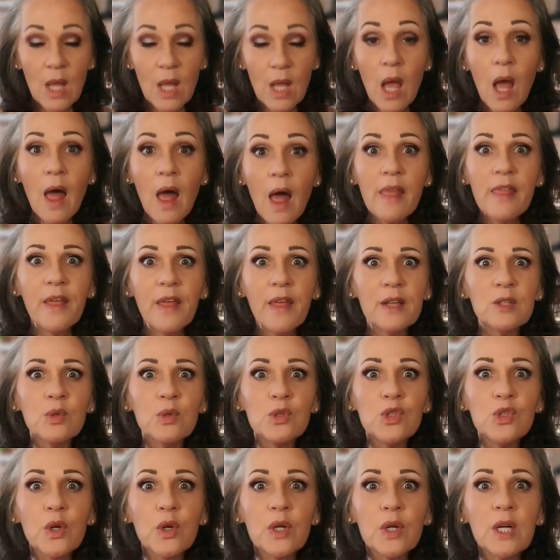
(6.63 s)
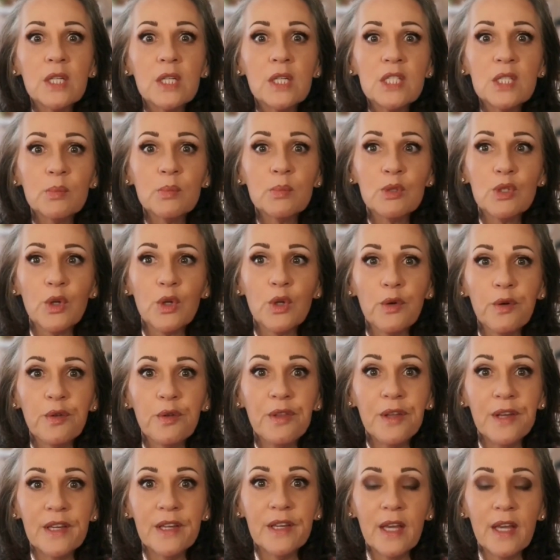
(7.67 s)
That's what your customers are
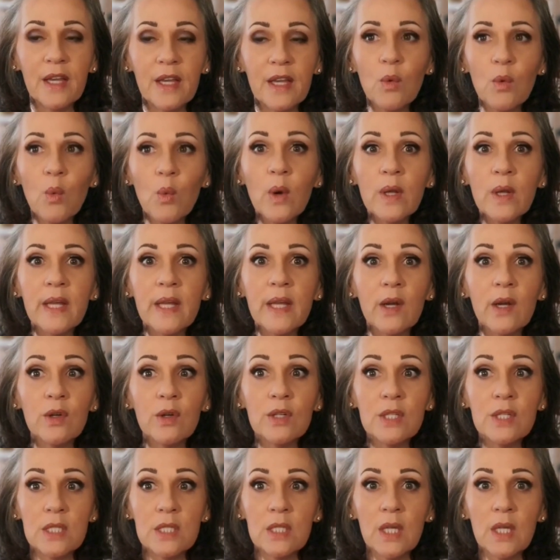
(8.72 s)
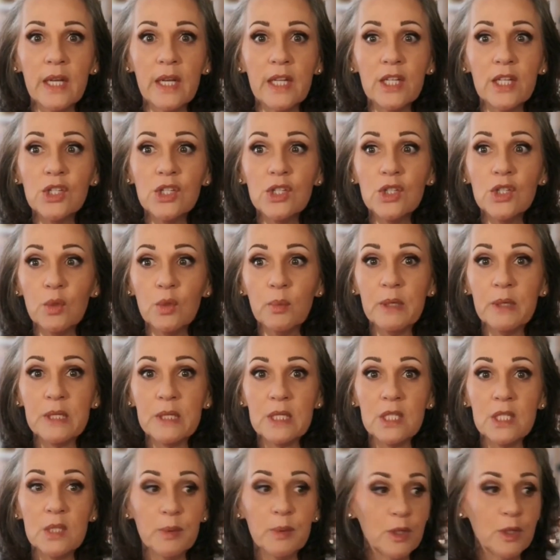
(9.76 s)
thinking when they are deciding to do
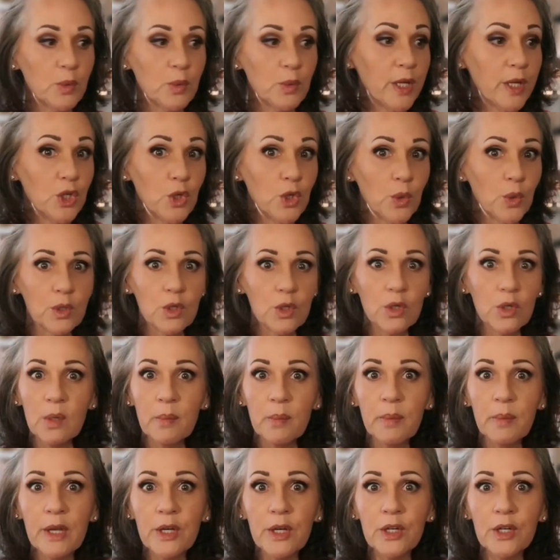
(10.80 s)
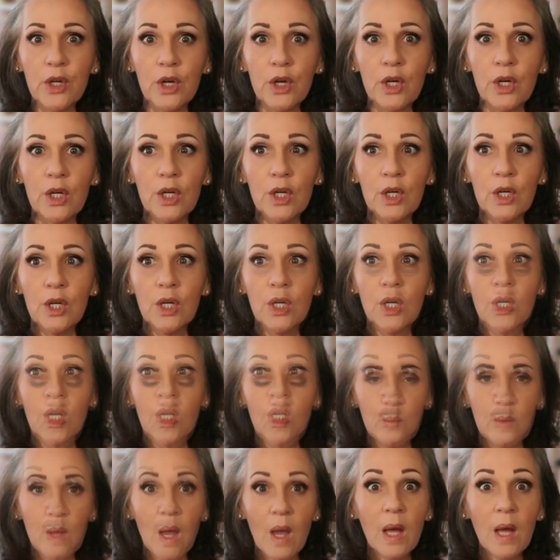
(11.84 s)
business between you and your competitor.
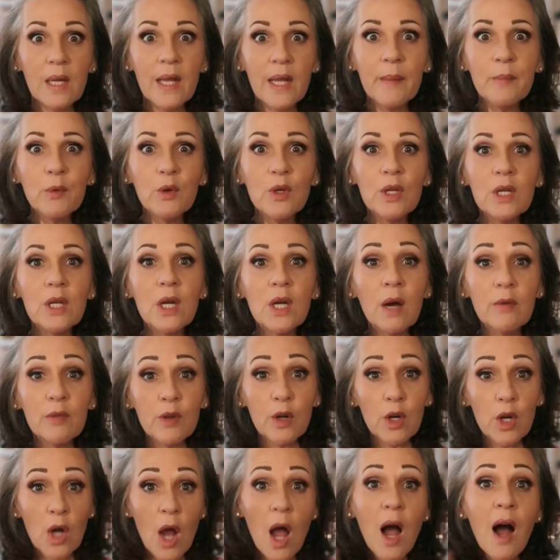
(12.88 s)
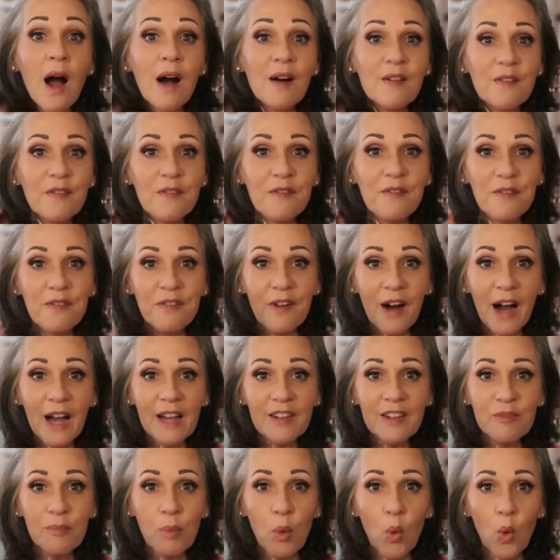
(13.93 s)
And I'm going to cover
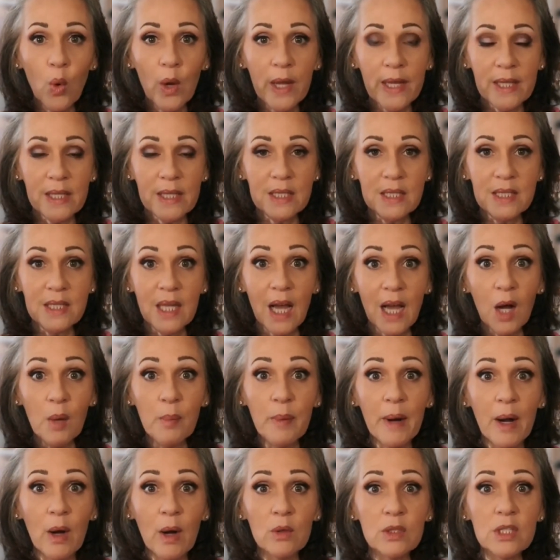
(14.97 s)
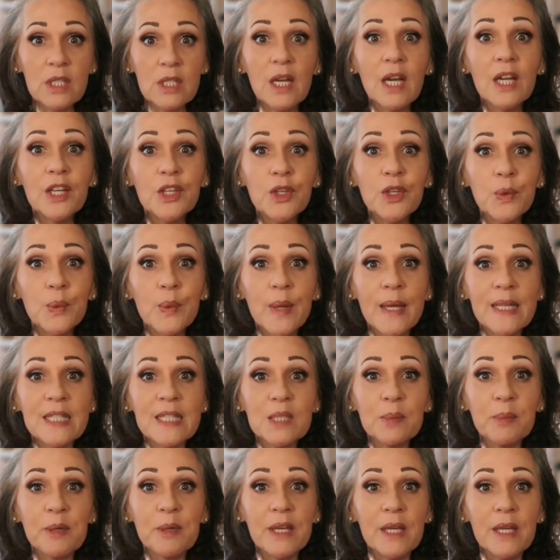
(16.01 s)
5 points about a
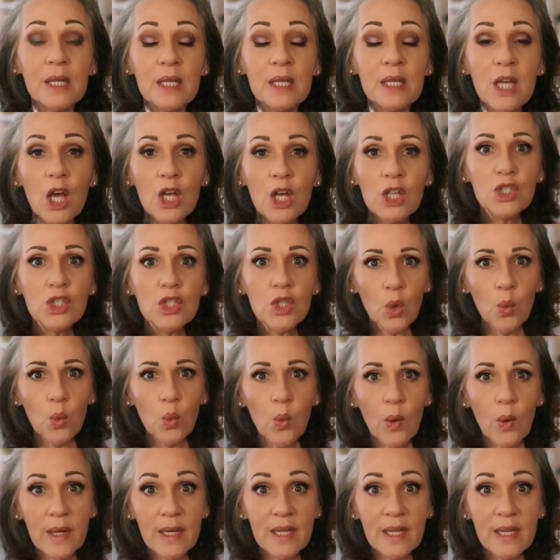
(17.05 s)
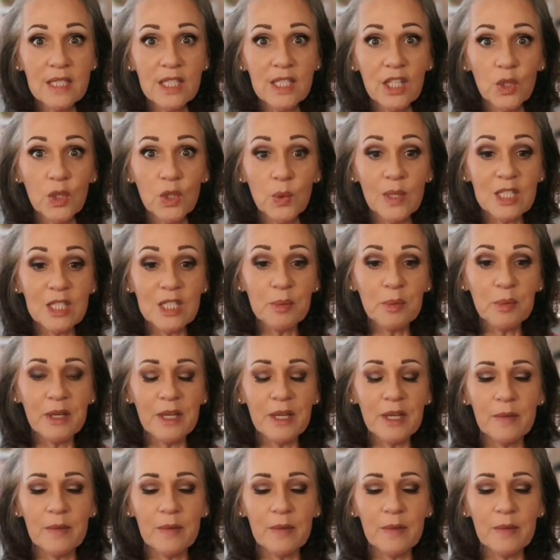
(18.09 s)
USP. So, what is a USP?